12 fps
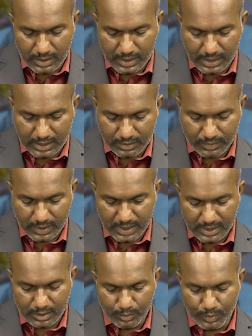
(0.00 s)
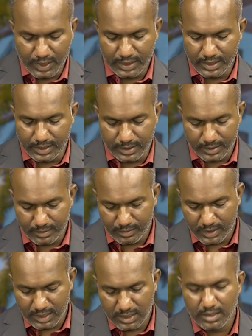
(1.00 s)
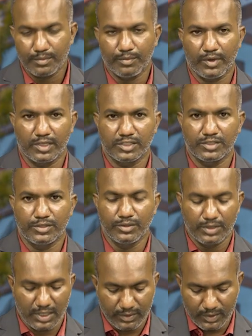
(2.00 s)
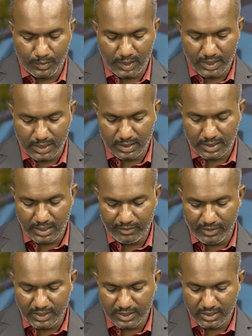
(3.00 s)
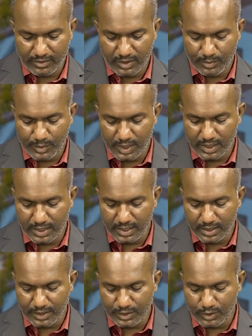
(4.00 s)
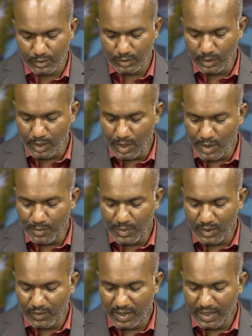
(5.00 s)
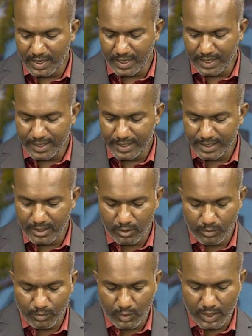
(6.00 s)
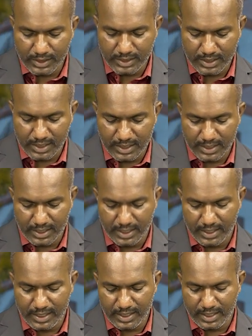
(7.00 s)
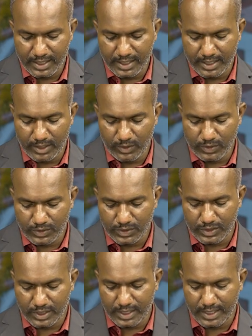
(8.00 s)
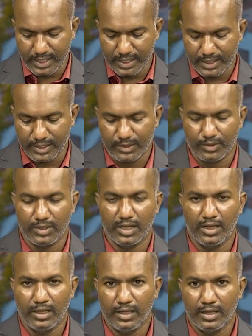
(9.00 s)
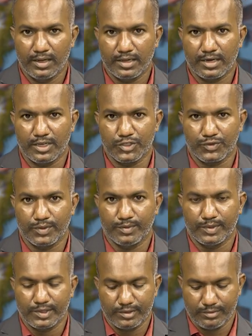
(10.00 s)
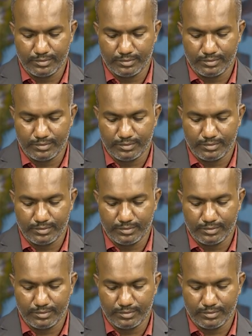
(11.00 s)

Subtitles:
Next one is breather. What is the duty of the breather? The function of the breather is to prevent entry of moisture in the air and allows dry air into the transformer.